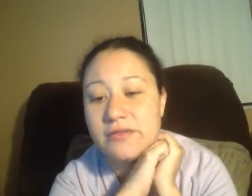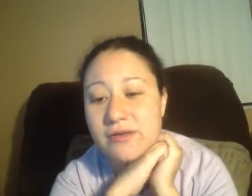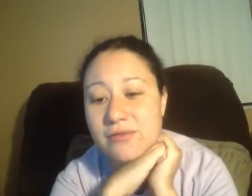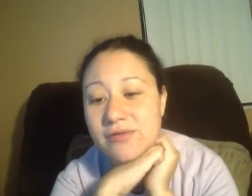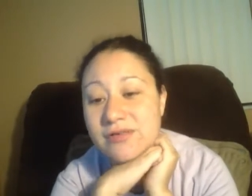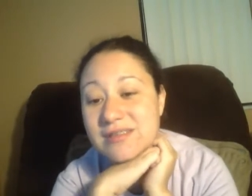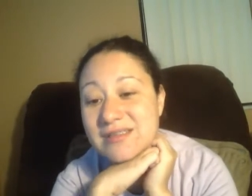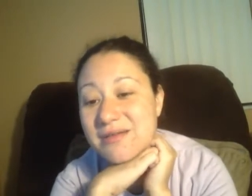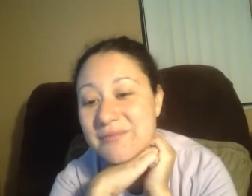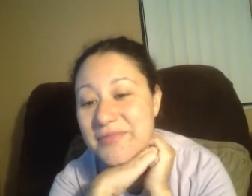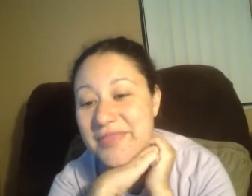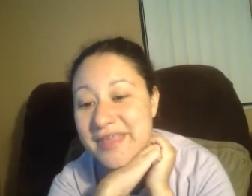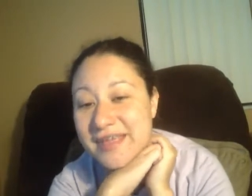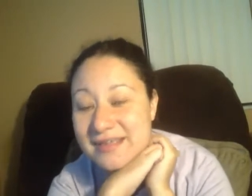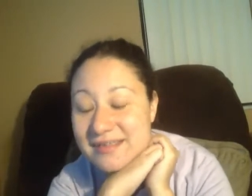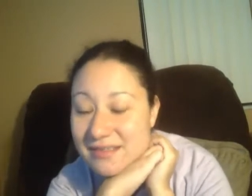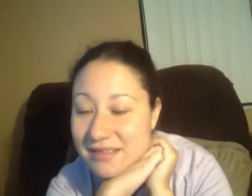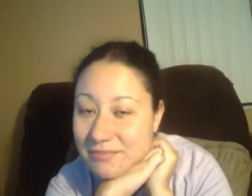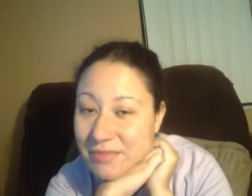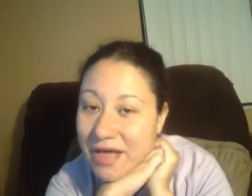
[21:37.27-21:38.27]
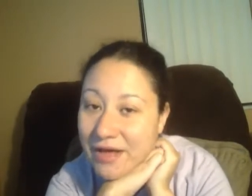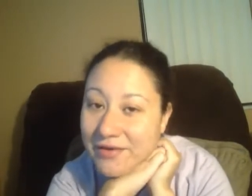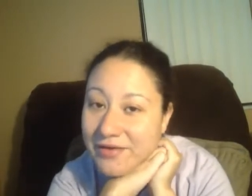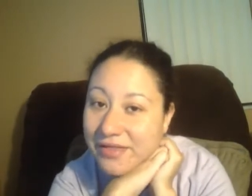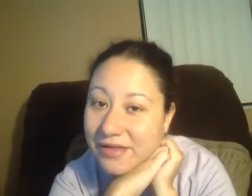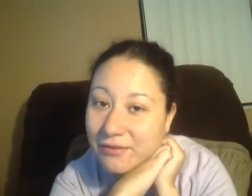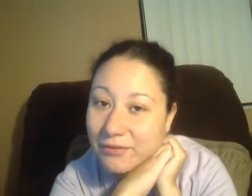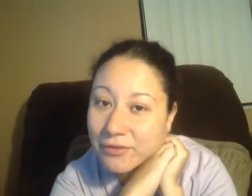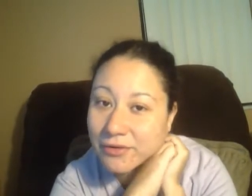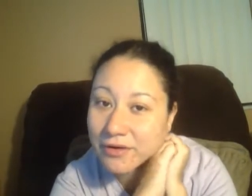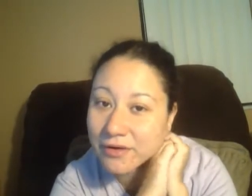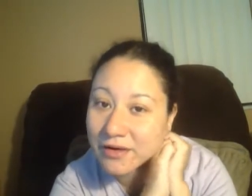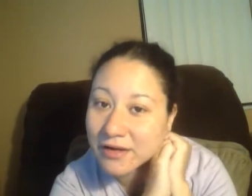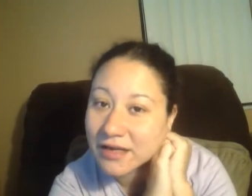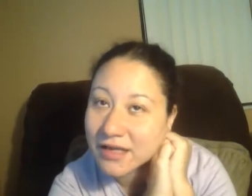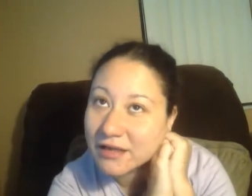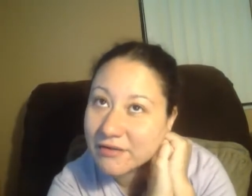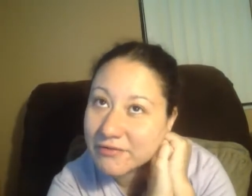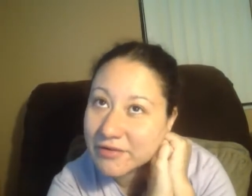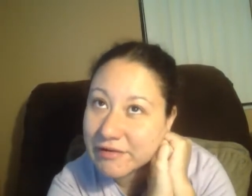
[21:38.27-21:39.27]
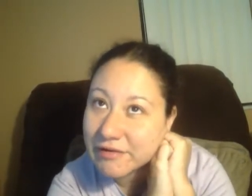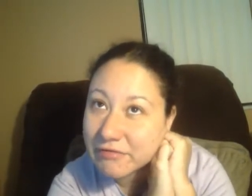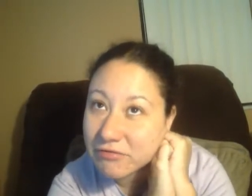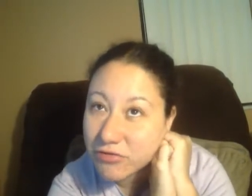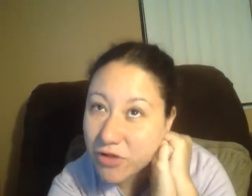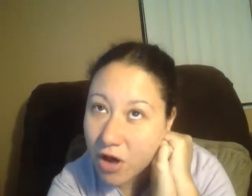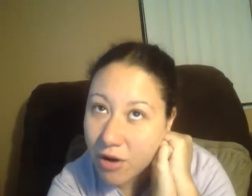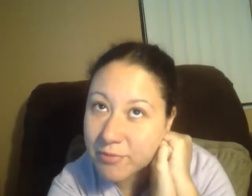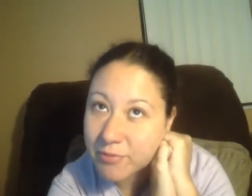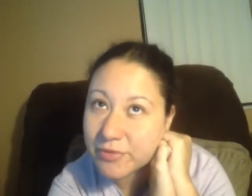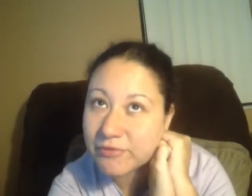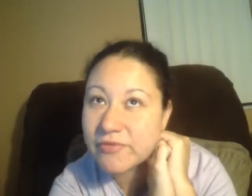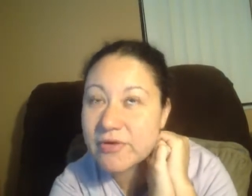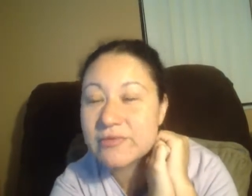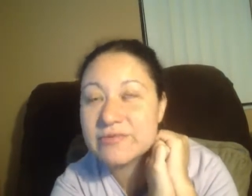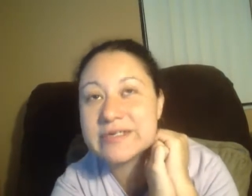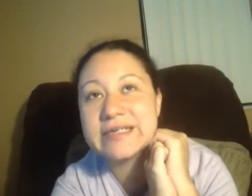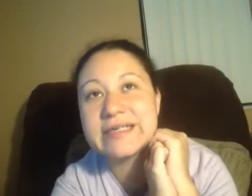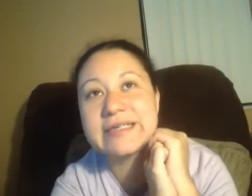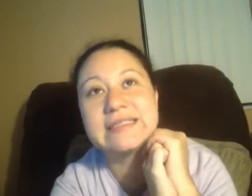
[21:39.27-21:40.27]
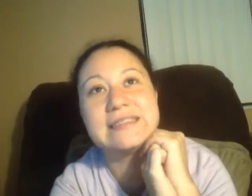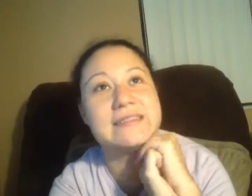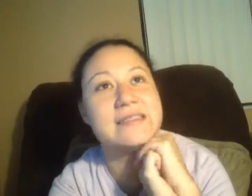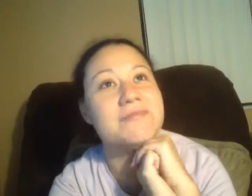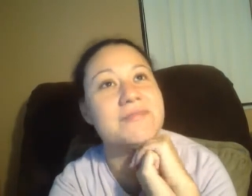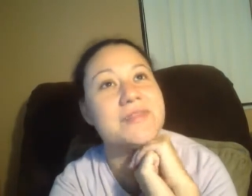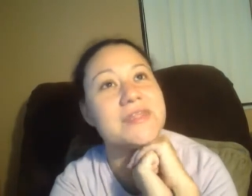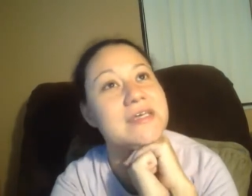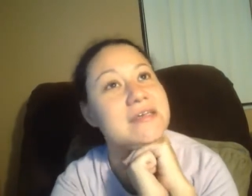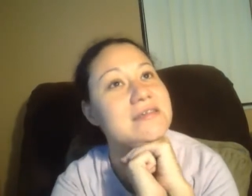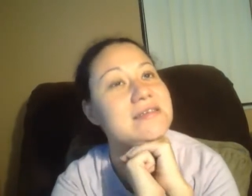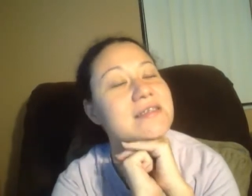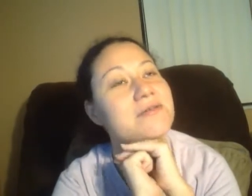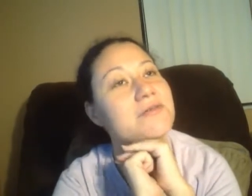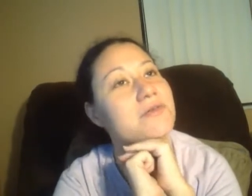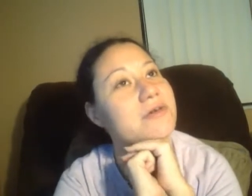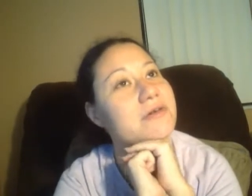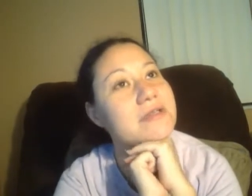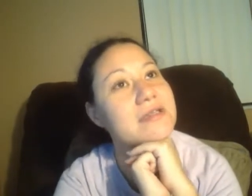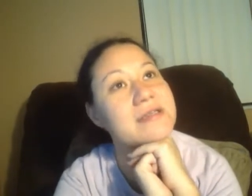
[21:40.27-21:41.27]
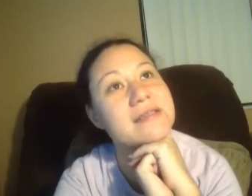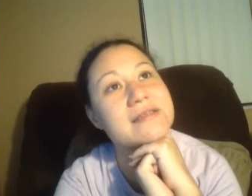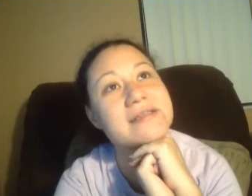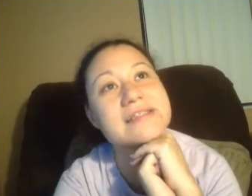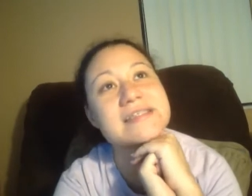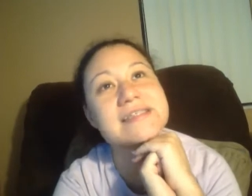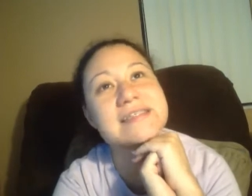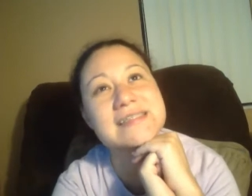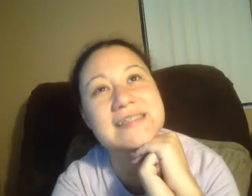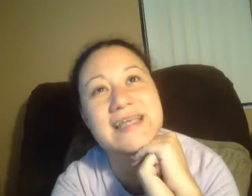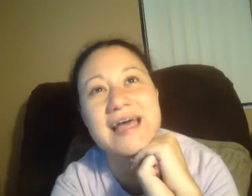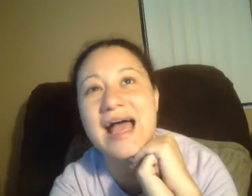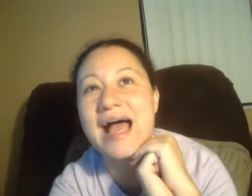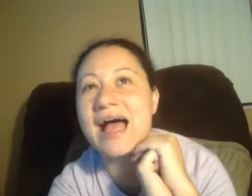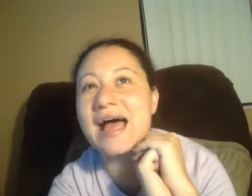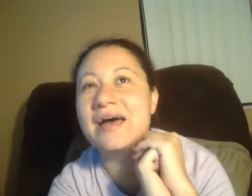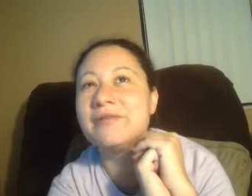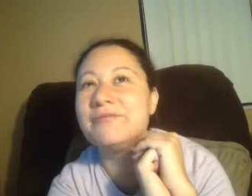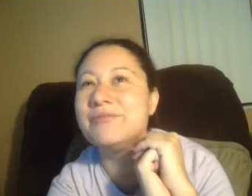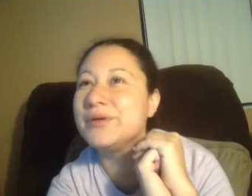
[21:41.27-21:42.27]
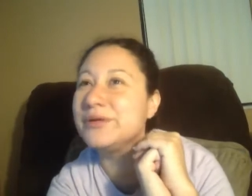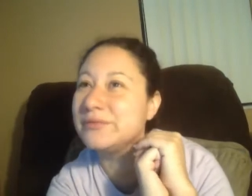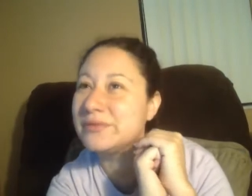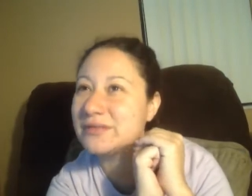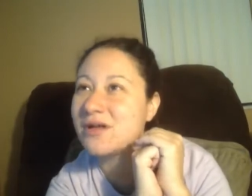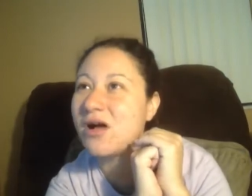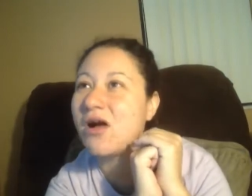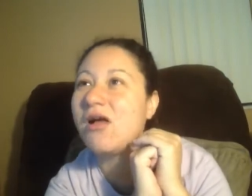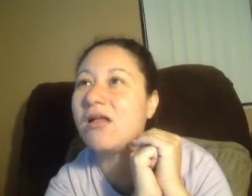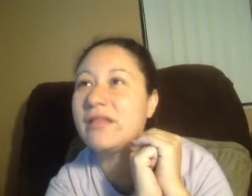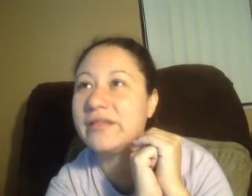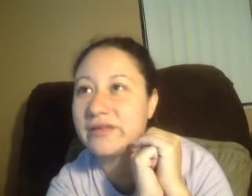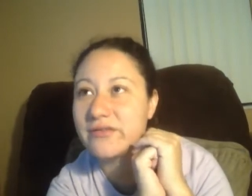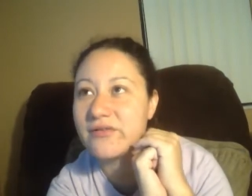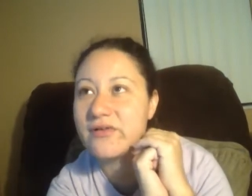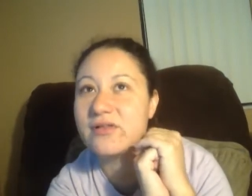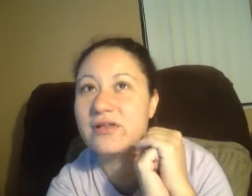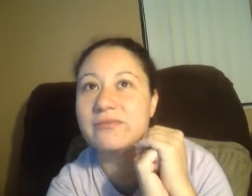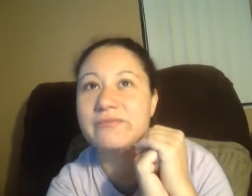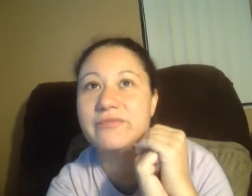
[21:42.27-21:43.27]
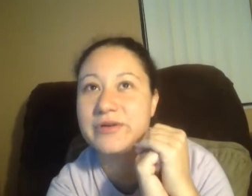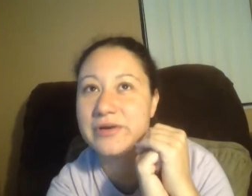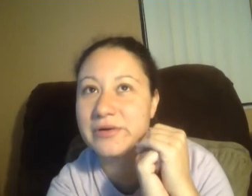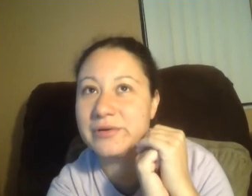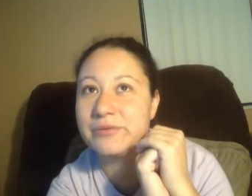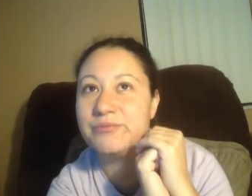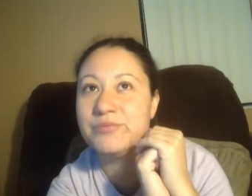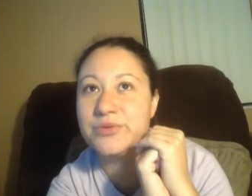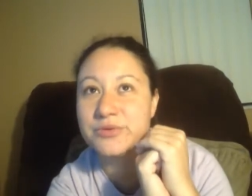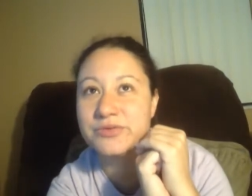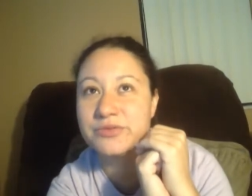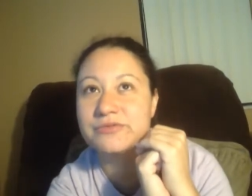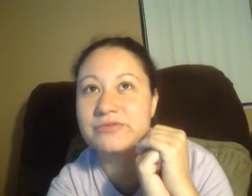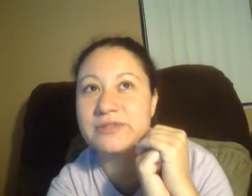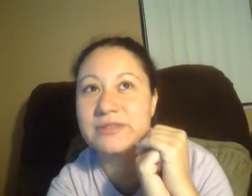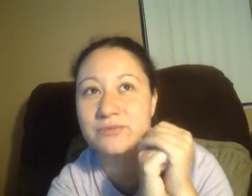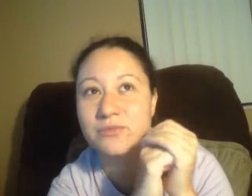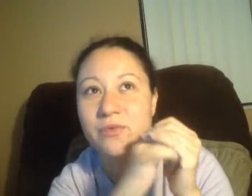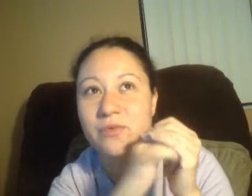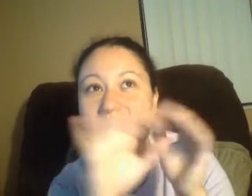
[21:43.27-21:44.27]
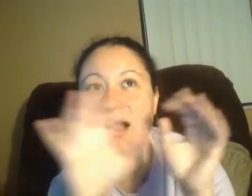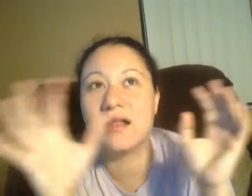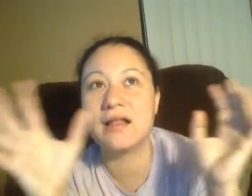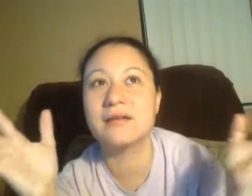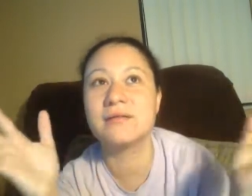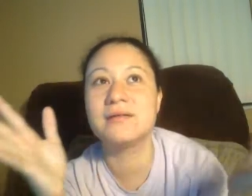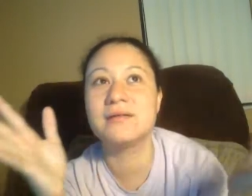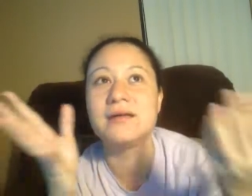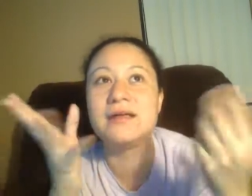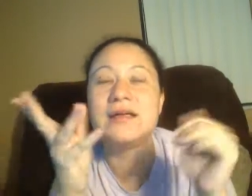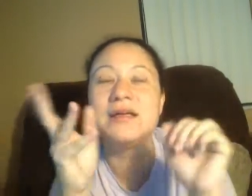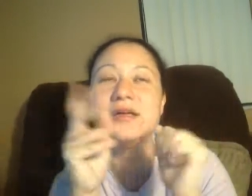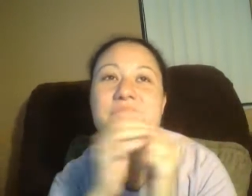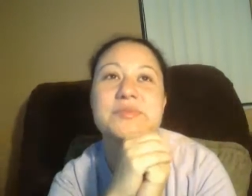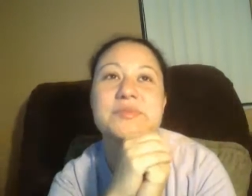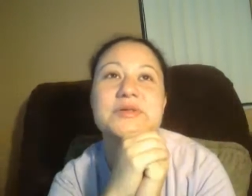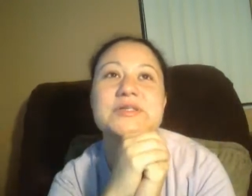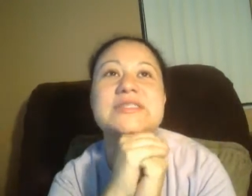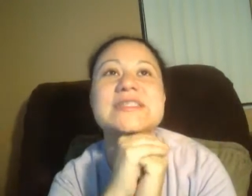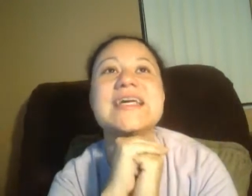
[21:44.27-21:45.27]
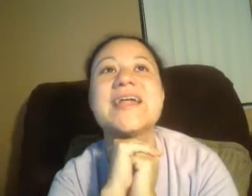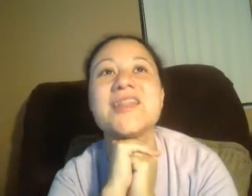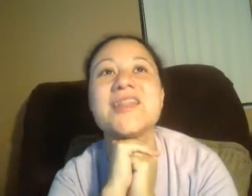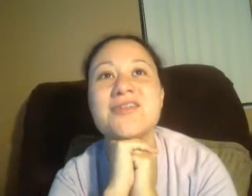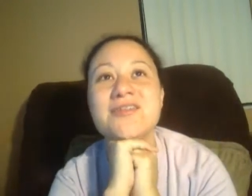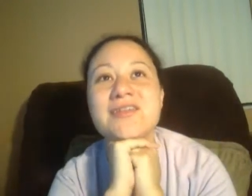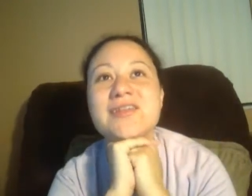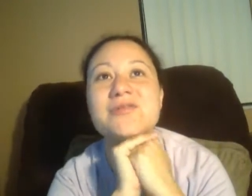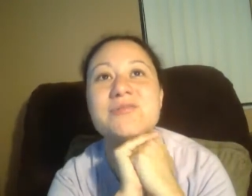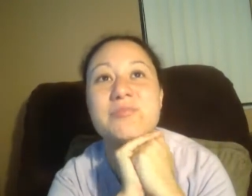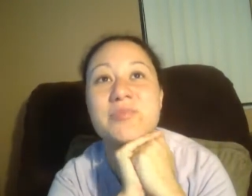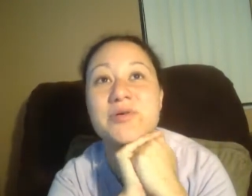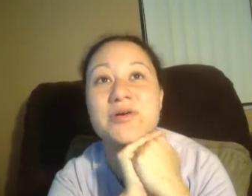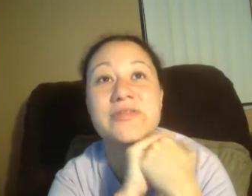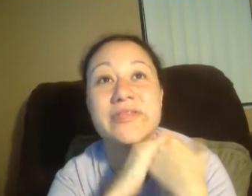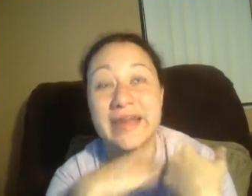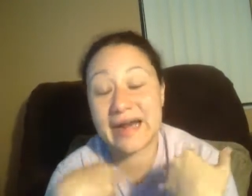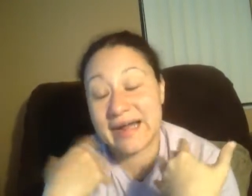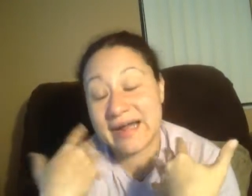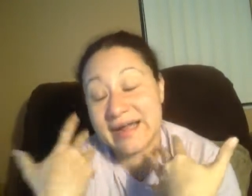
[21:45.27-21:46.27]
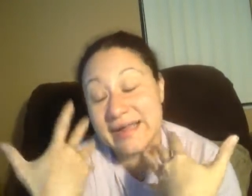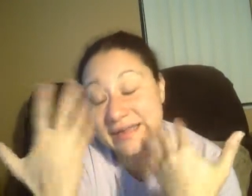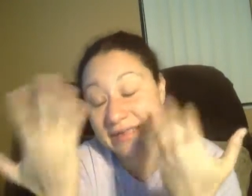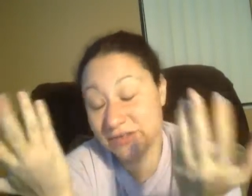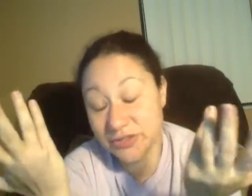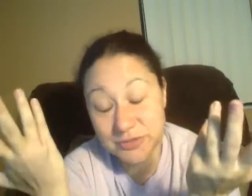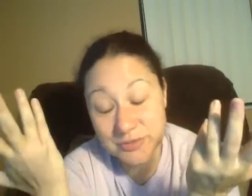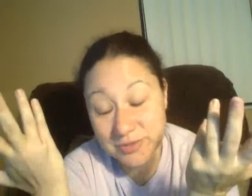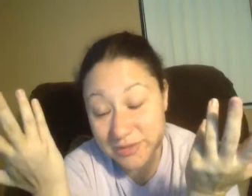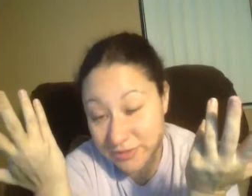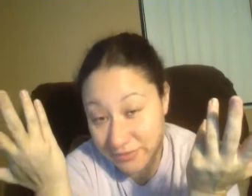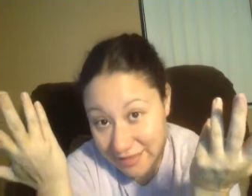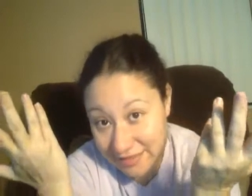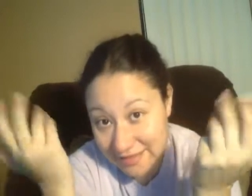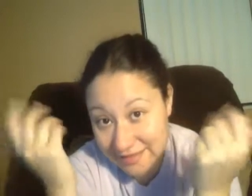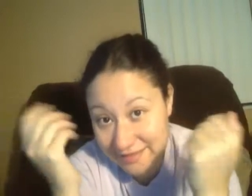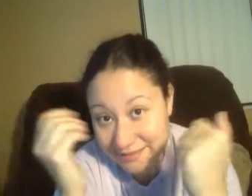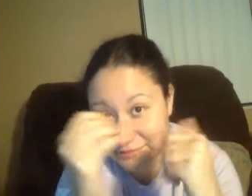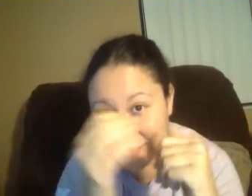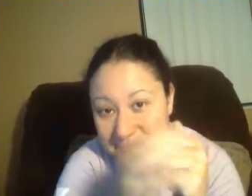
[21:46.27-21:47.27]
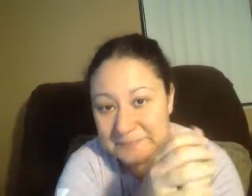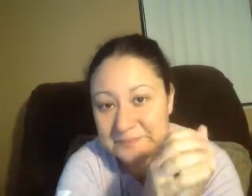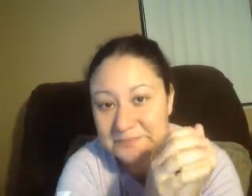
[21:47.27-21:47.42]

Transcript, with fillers: There were some things about it that were very thought provoking and some things that were a little sad, but it was all in all a very beautifully well put together little book that I enjoyed reading.